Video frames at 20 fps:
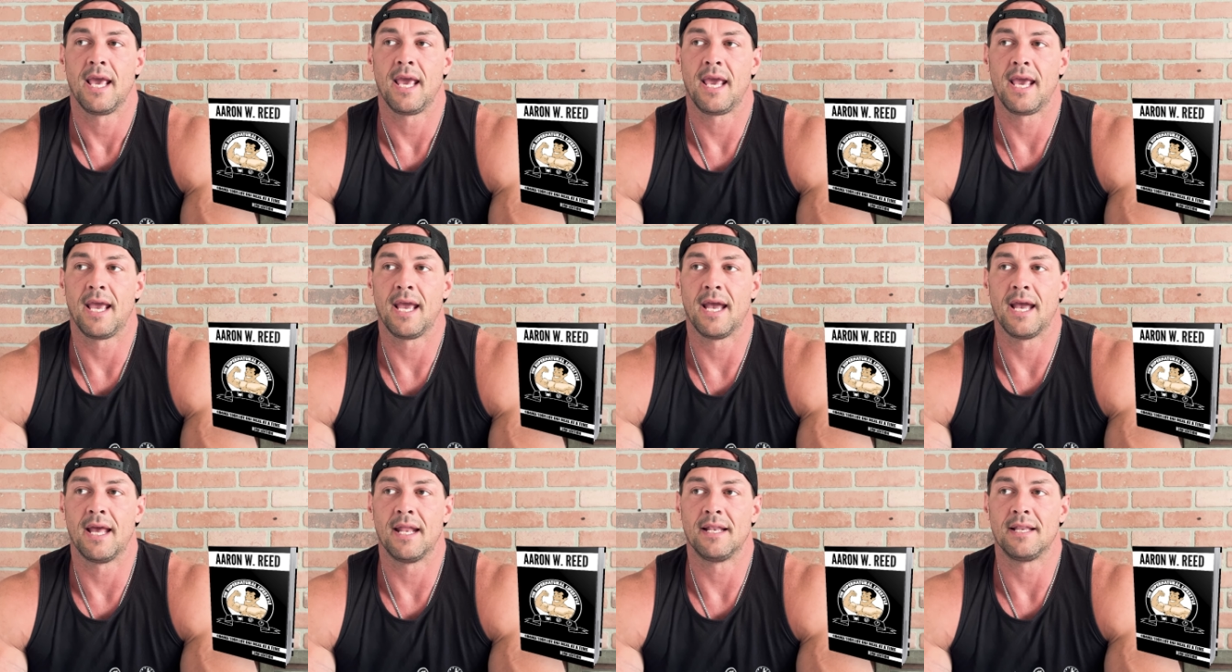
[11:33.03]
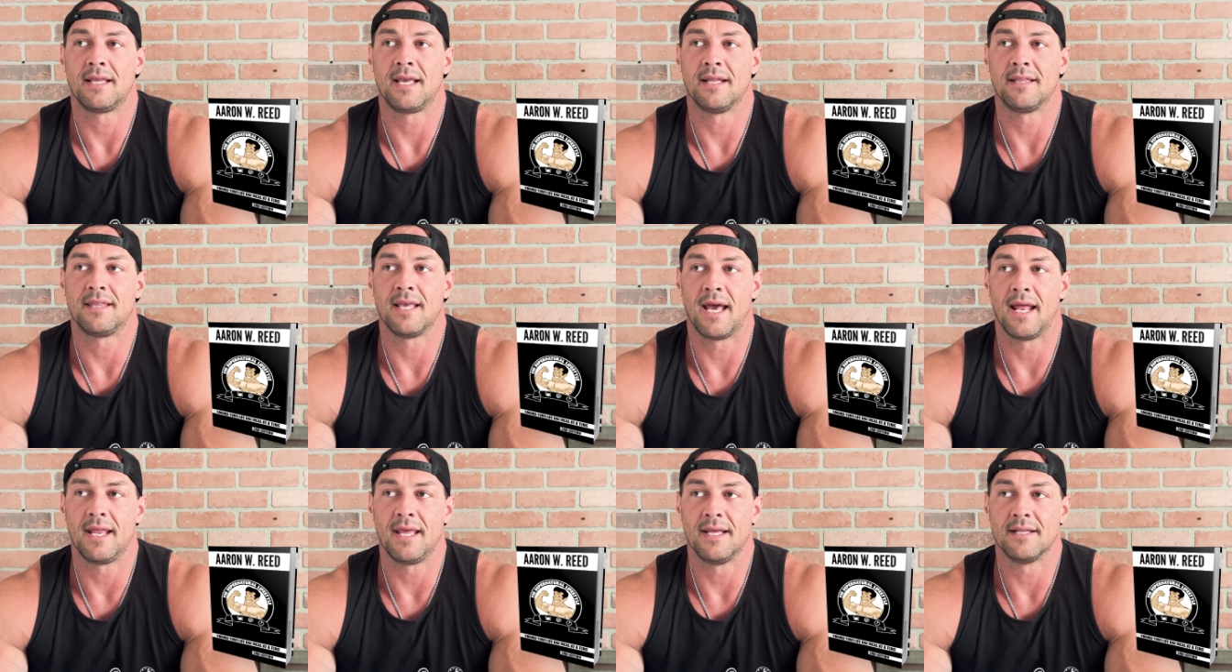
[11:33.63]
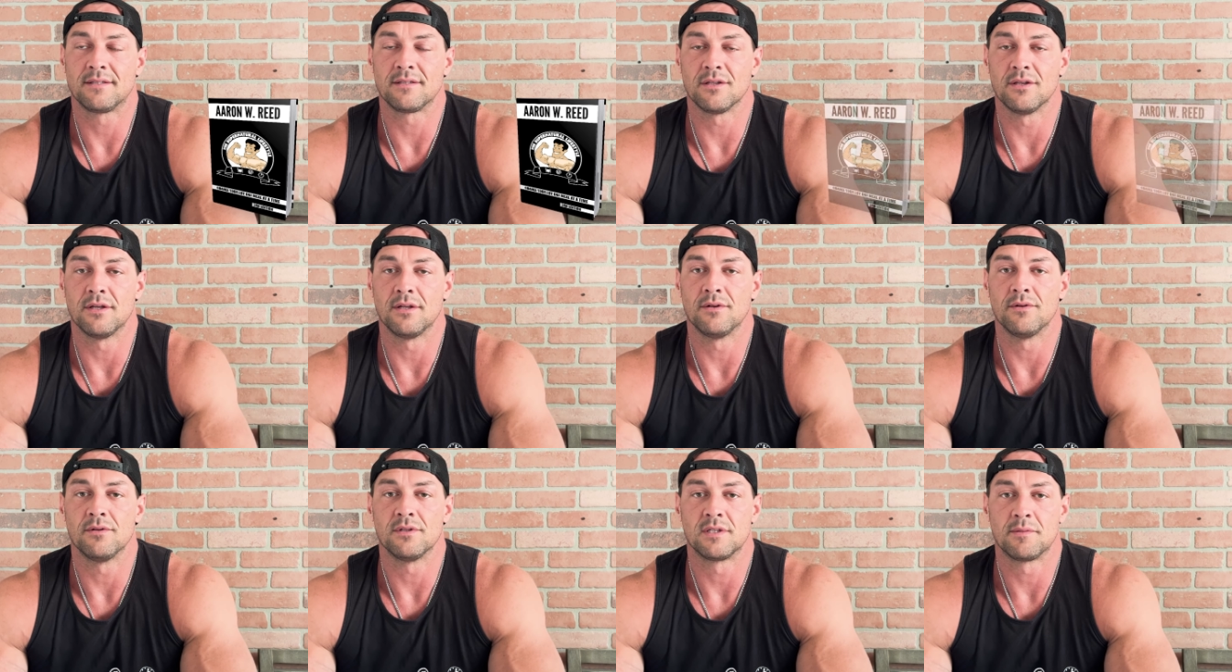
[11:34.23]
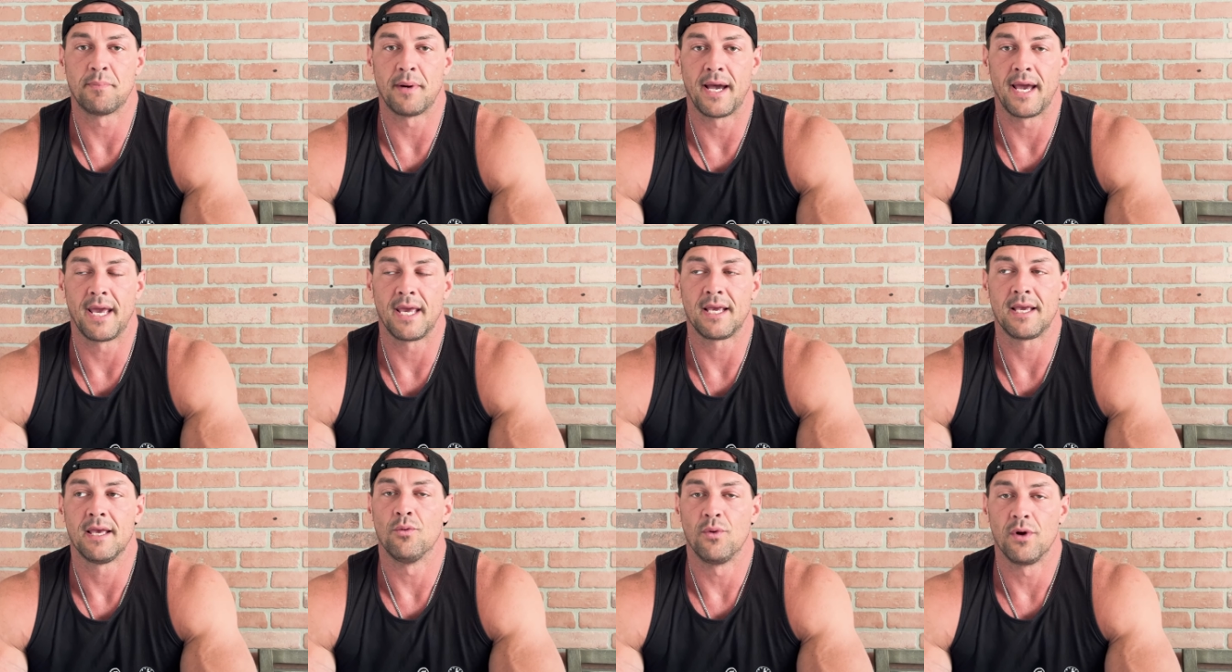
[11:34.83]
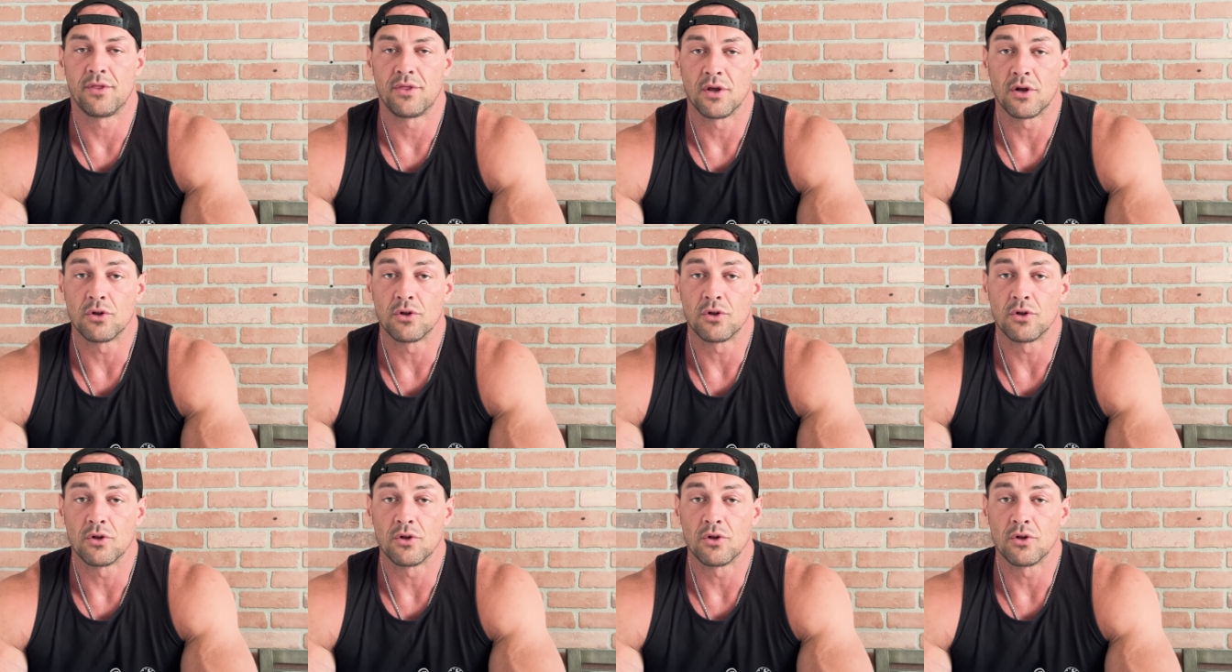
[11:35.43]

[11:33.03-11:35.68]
and get that insulin spike with the